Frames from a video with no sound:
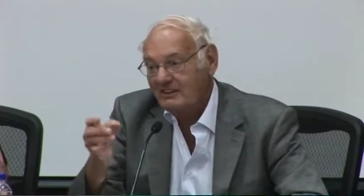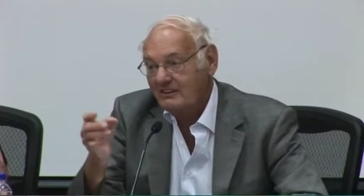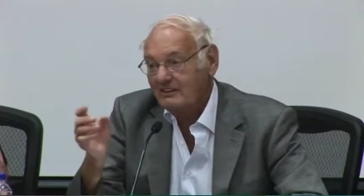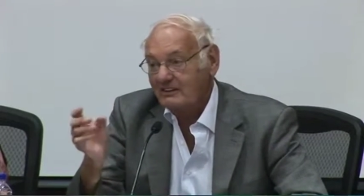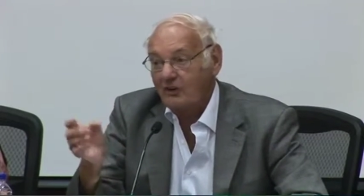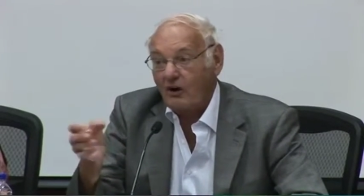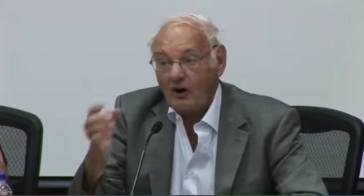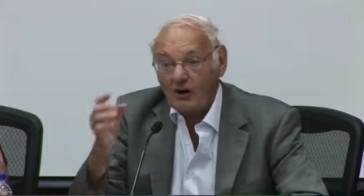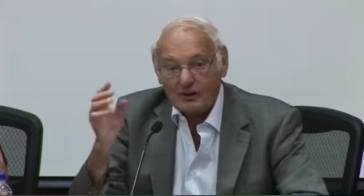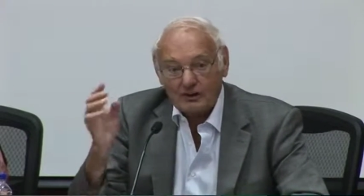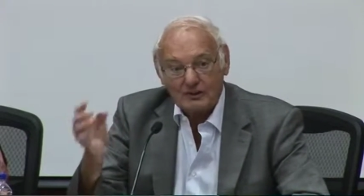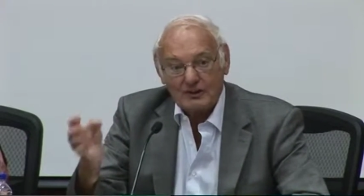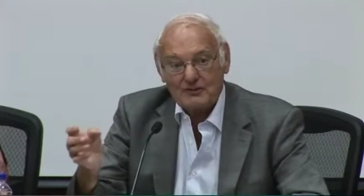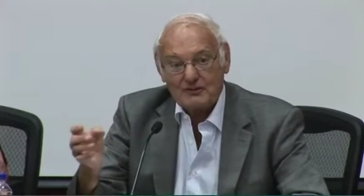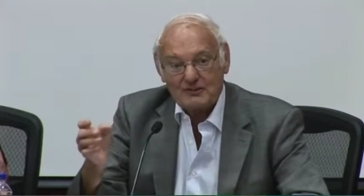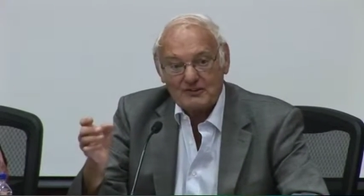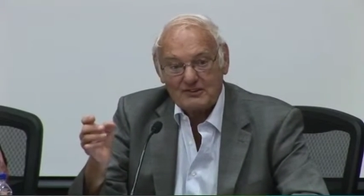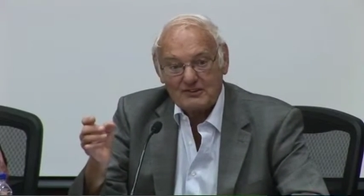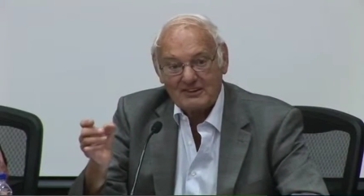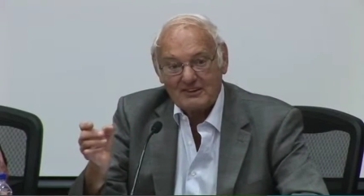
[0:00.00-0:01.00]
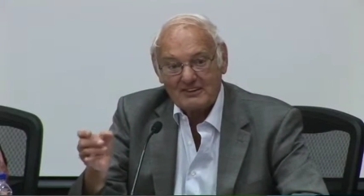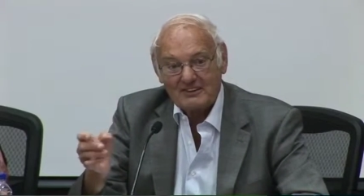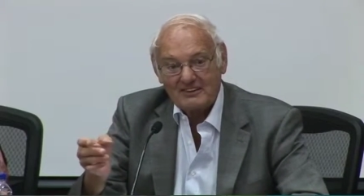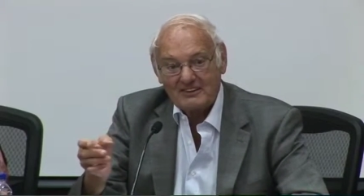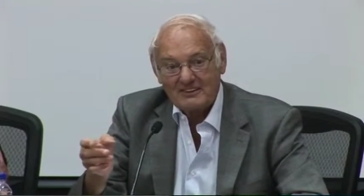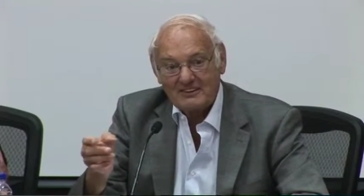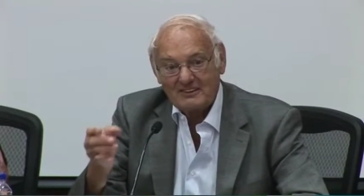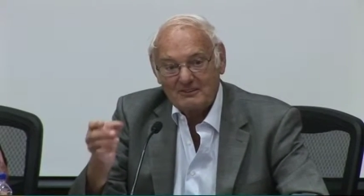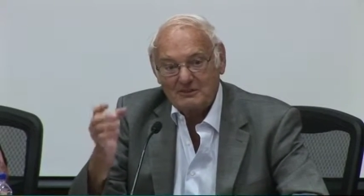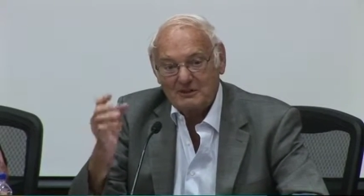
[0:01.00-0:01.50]
in August,
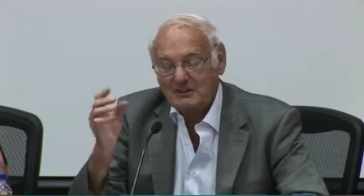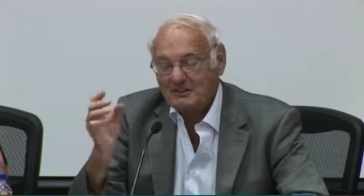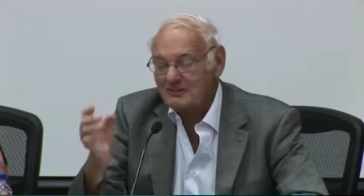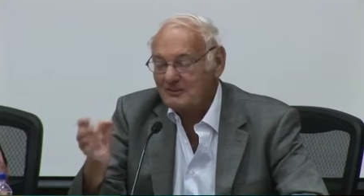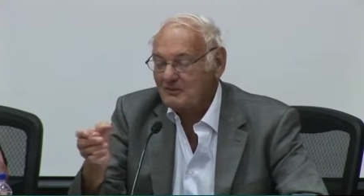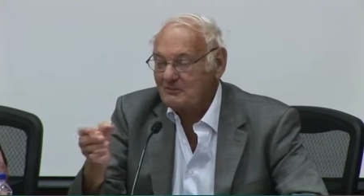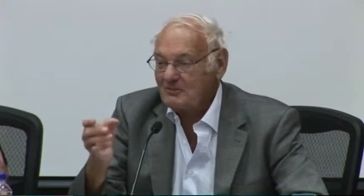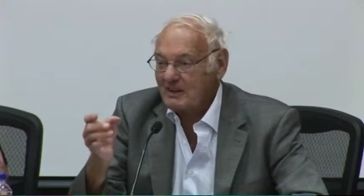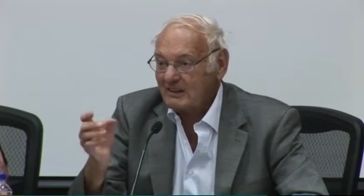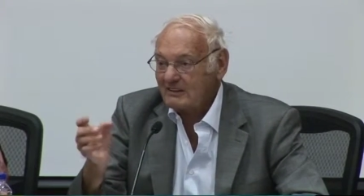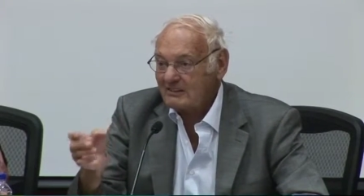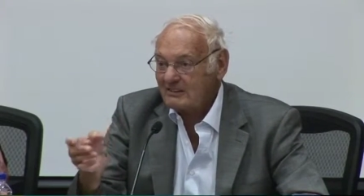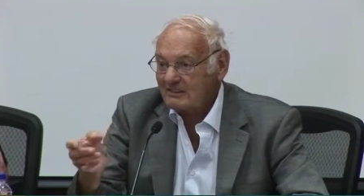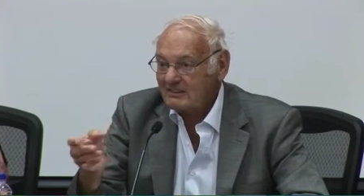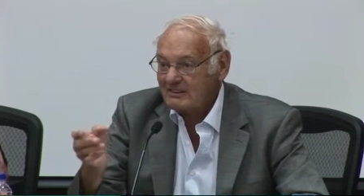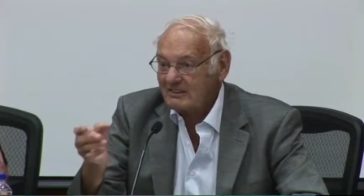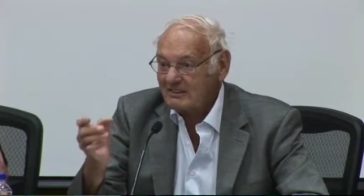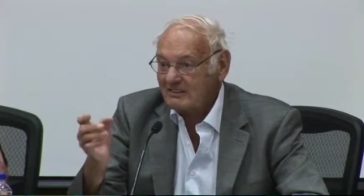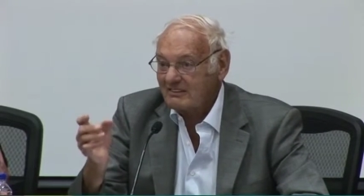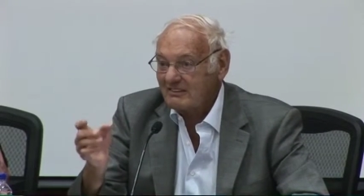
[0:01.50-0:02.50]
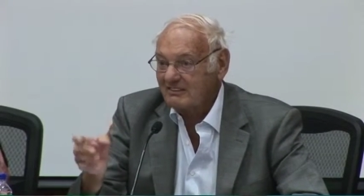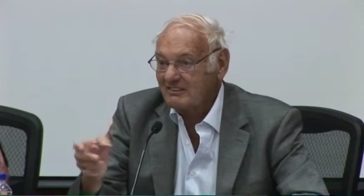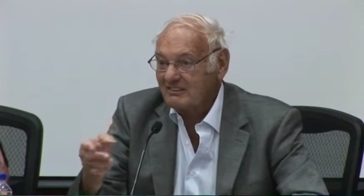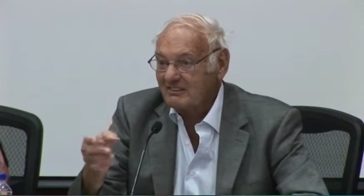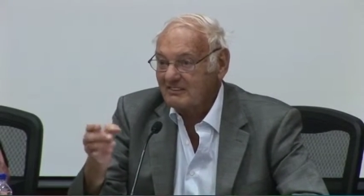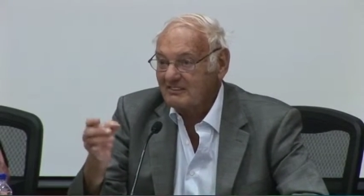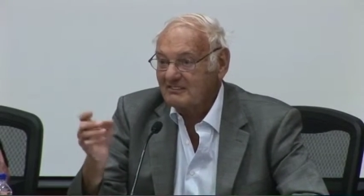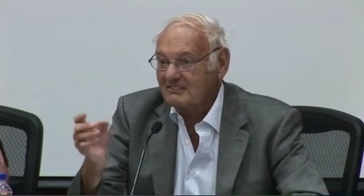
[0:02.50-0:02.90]
when the Mexican uh,